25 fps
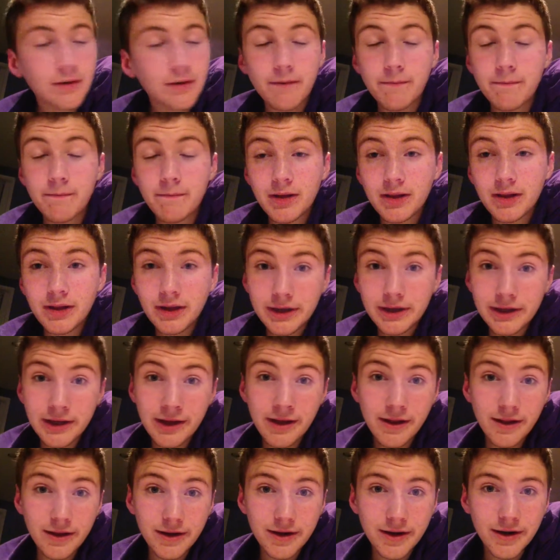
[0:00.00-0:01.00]

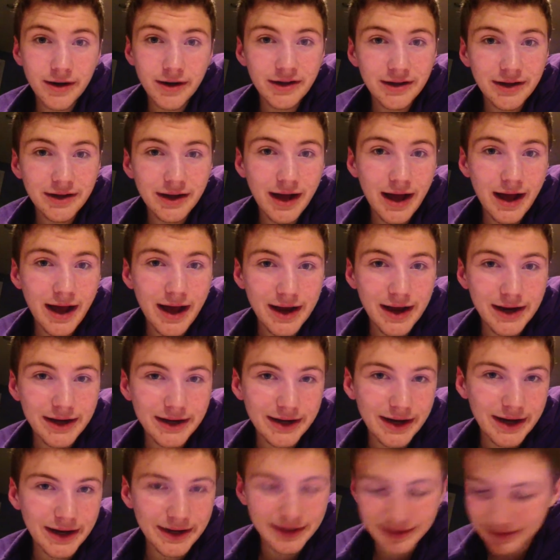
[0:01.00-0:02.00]
molecular
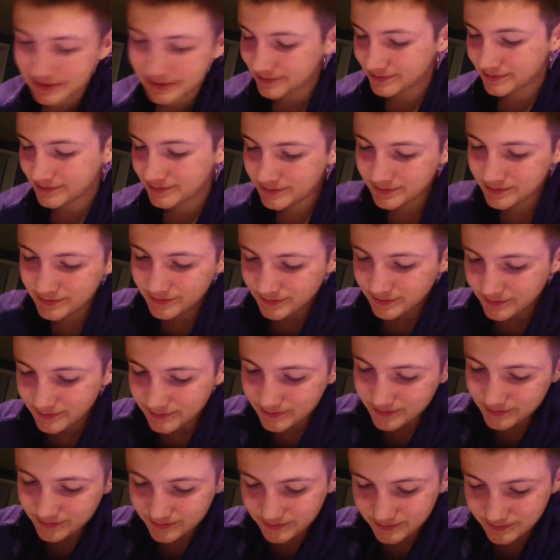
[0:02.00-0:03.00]
iodine
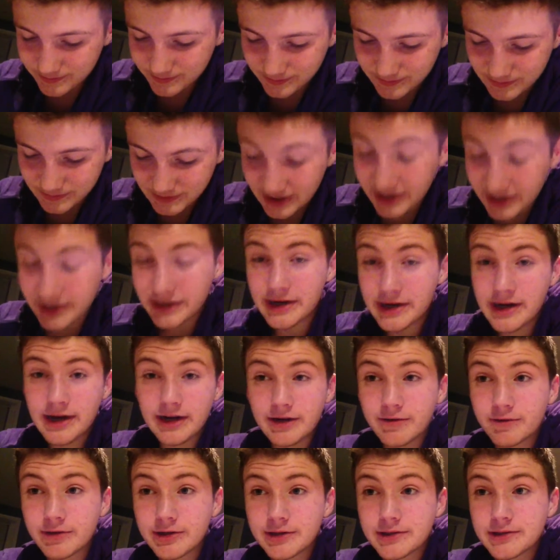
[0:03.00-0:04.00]
in an
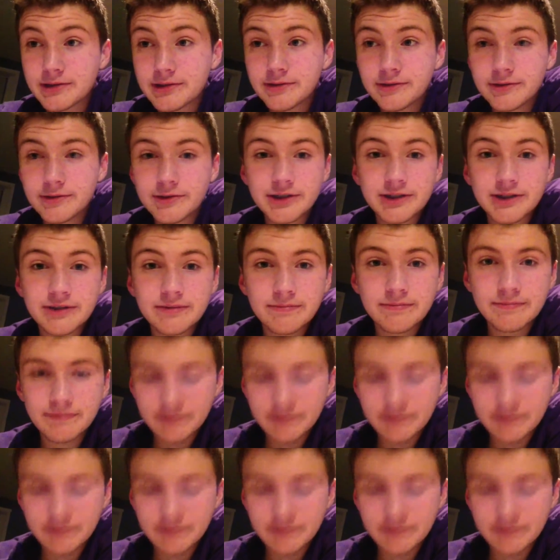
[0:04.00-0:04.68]
aqueous solution.